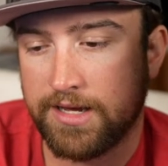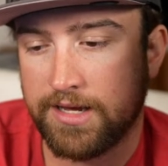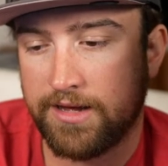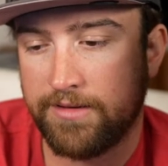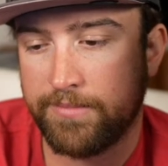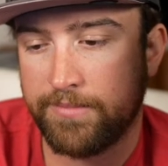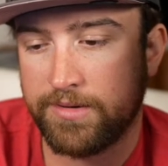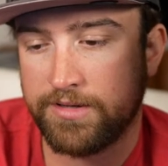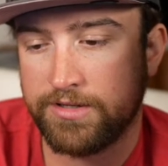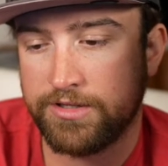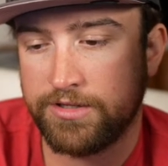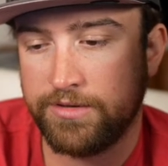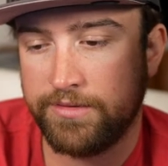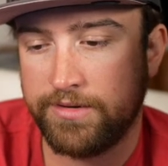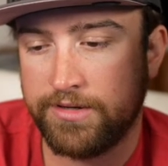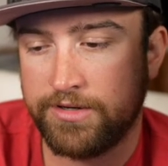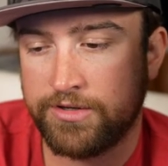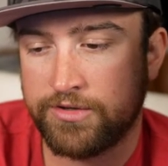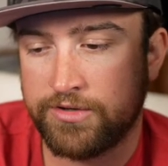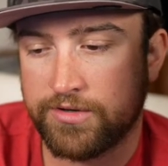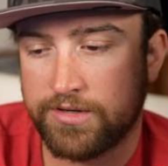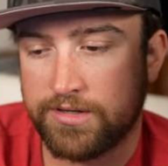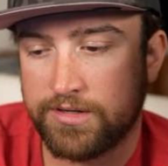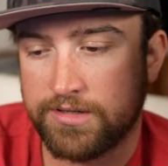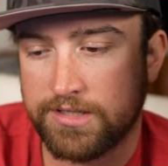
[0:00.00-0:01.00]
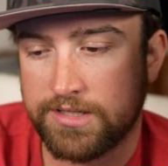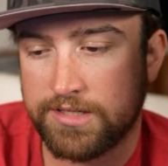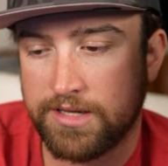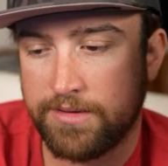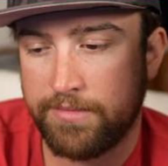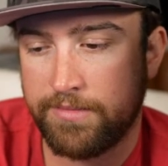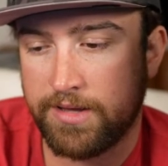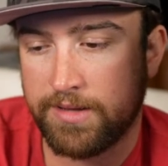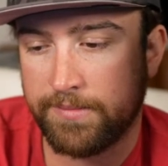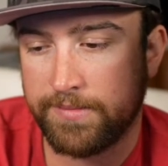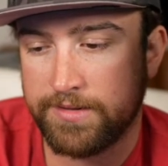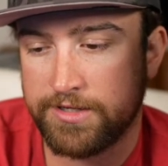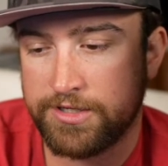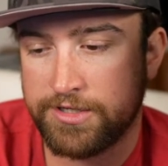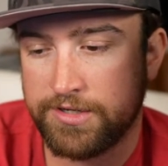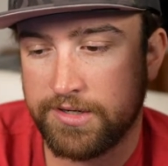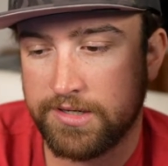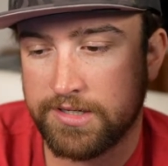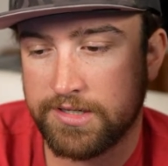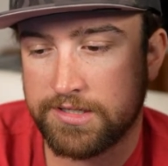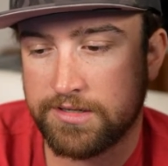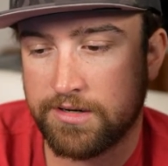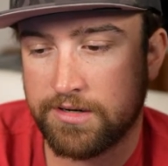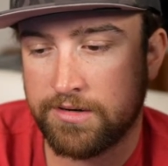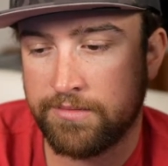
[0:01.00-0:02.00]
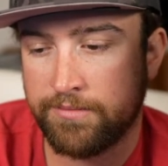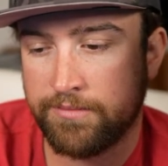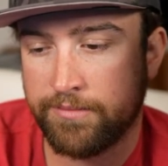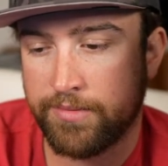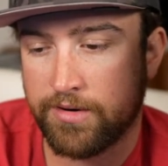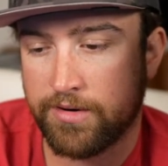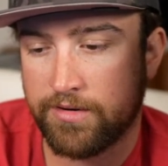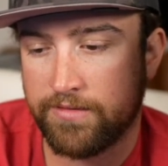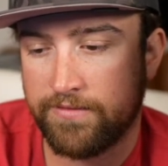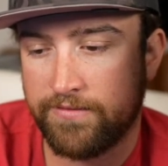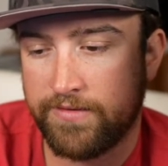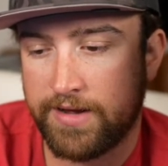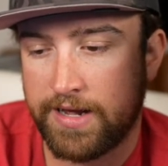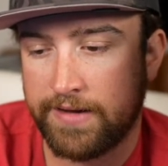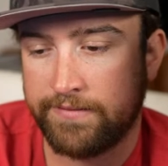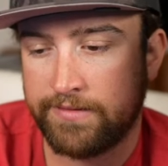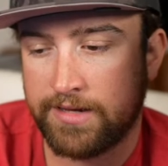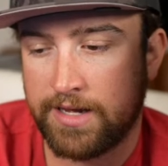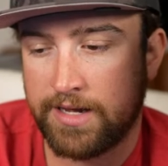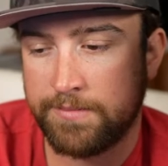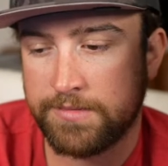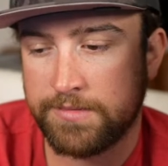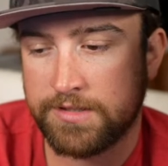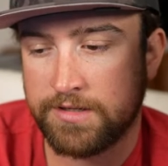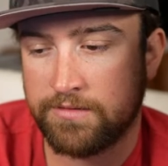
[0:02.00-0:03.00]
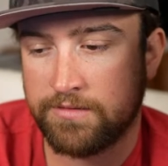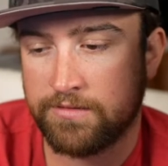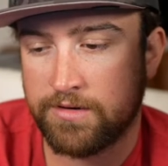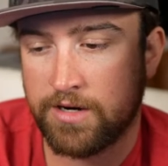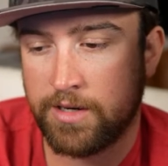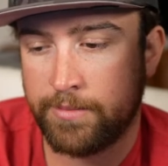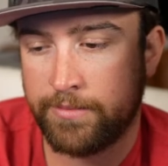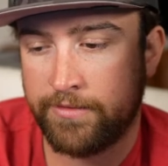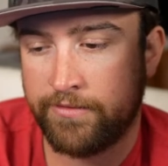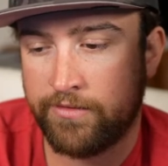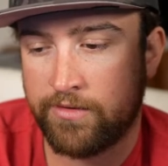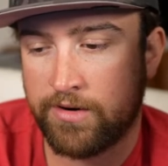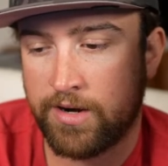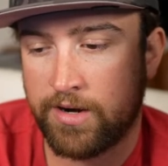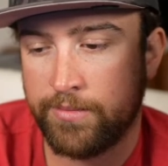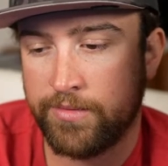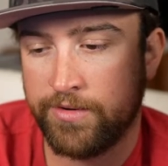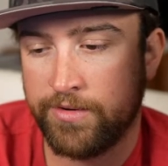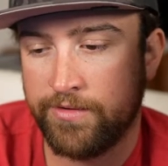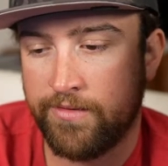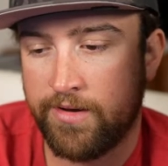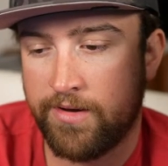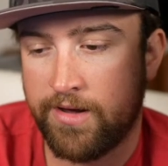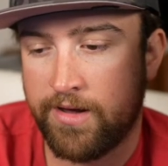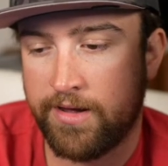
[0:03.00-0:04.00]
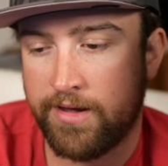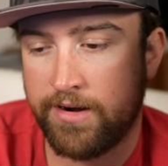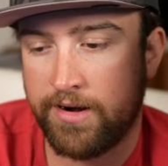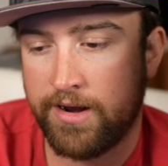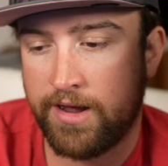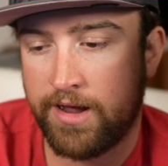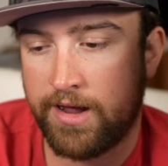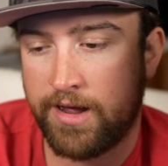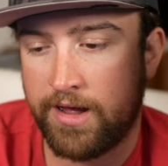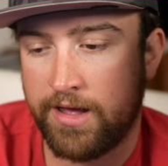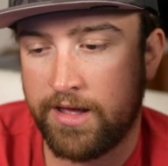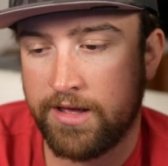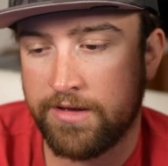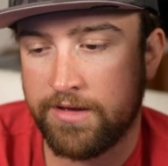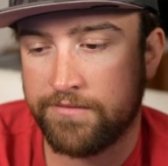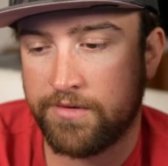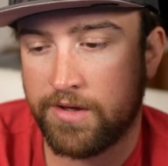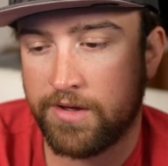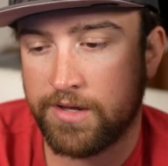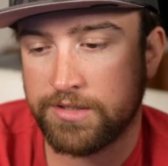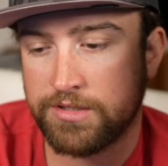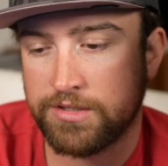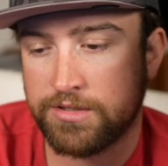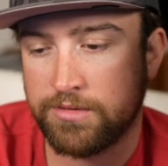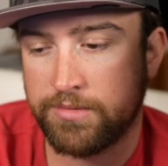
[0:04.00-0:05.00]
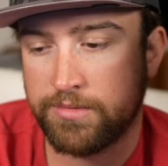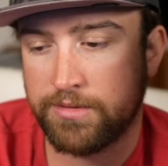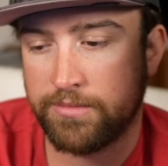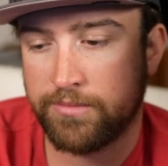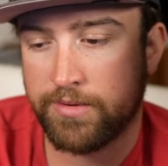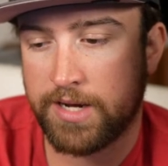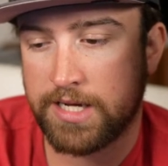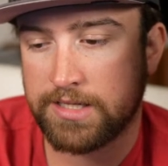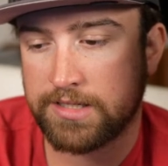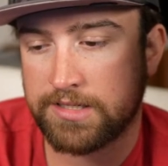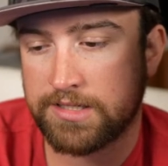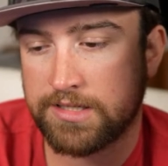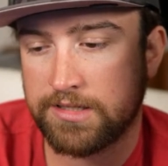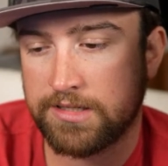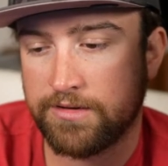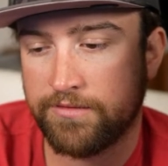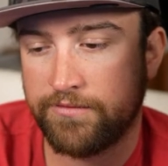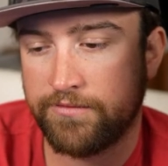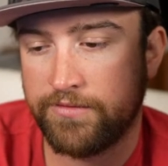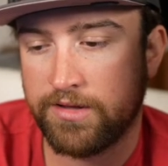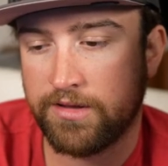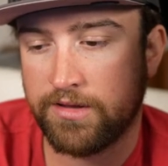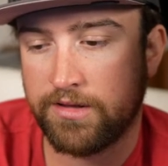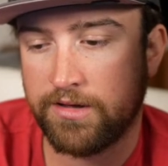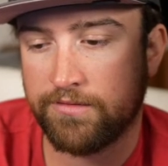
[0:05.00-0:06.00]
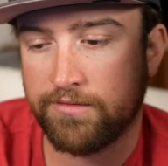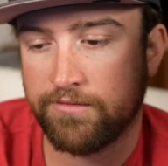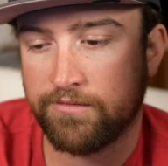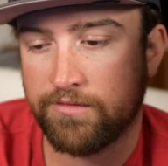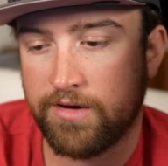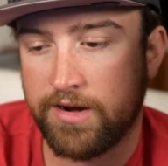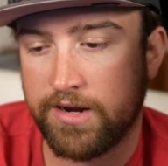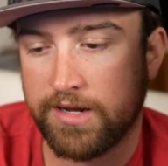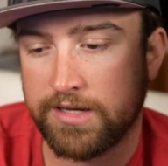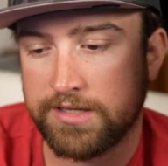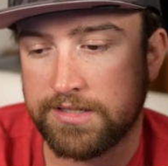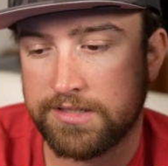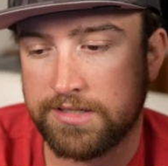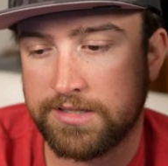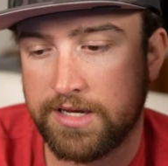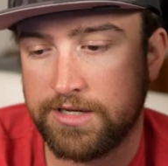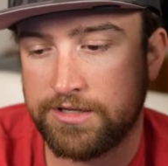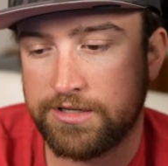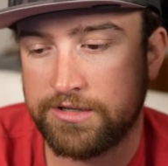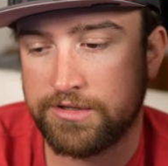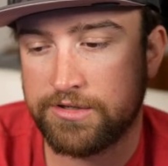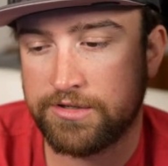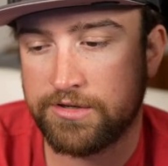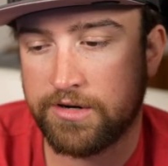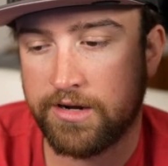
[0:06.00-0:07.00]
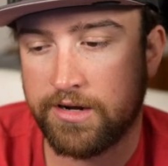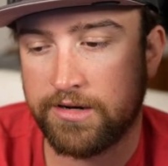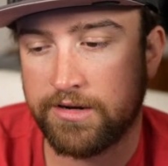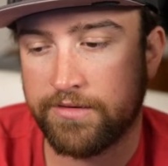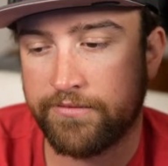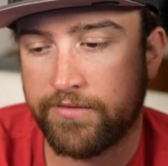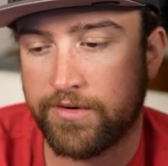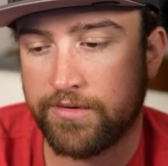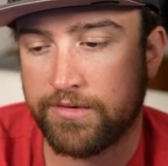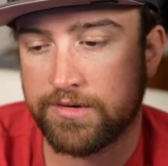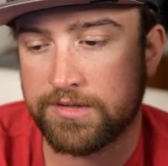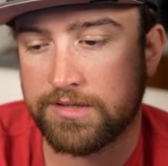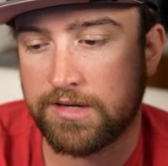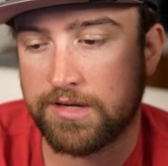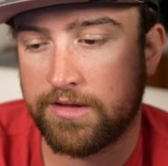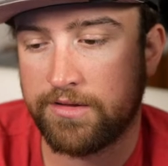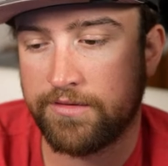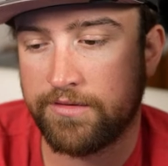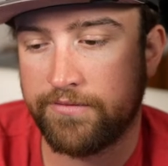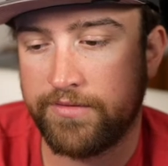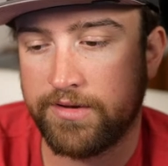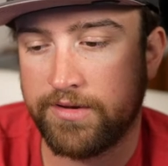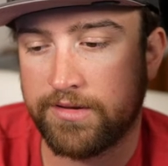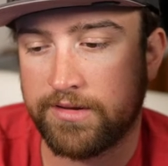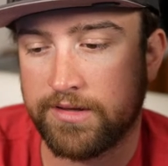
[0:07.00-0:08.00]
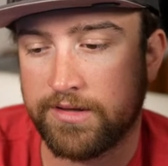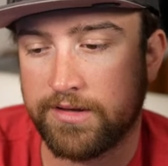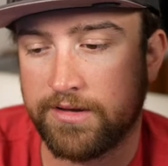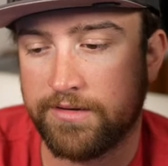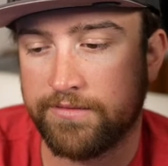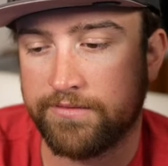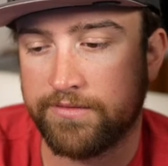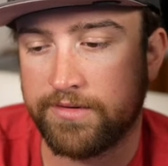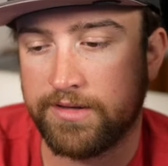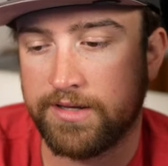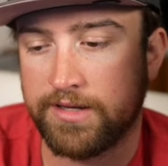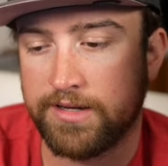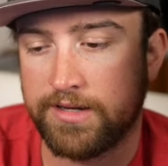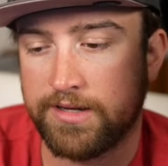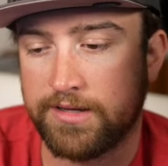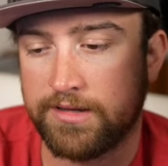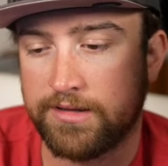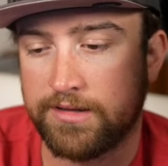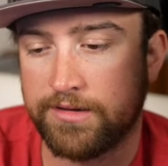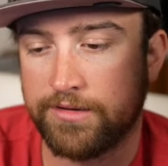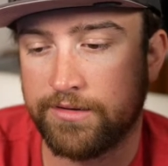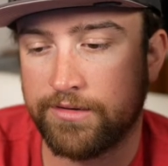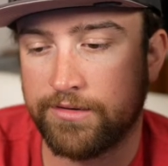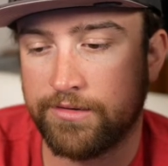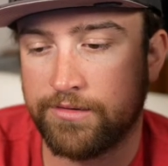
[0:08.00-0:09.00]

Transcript: I've been doing drills that make me shoot a certain bird 5 times in a row before I move on. I have also been practicing the feeling of running a station, trying to focus on the feeling of getting...